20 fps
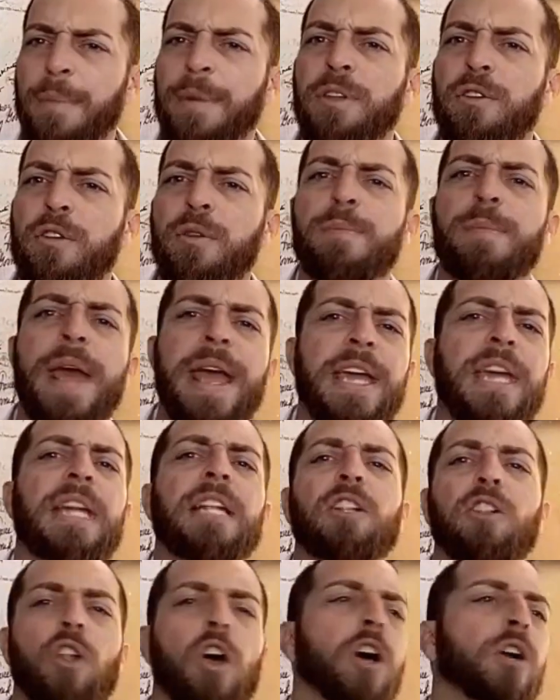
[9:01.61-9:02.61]
I mean, you can
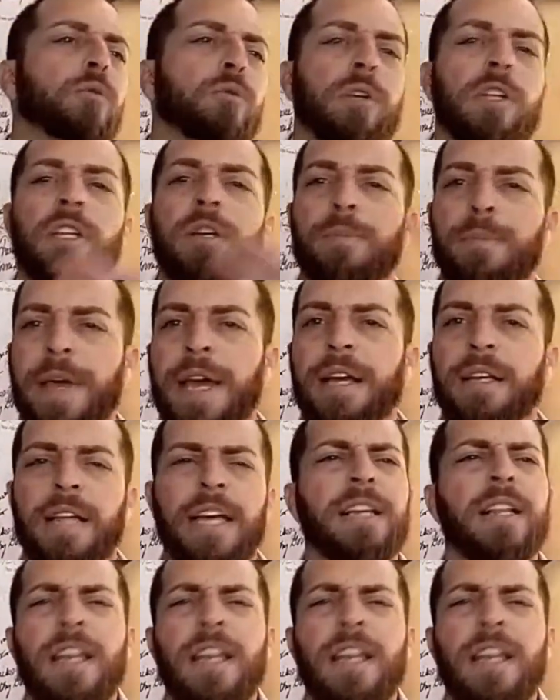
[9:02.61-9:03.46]
make it look really big,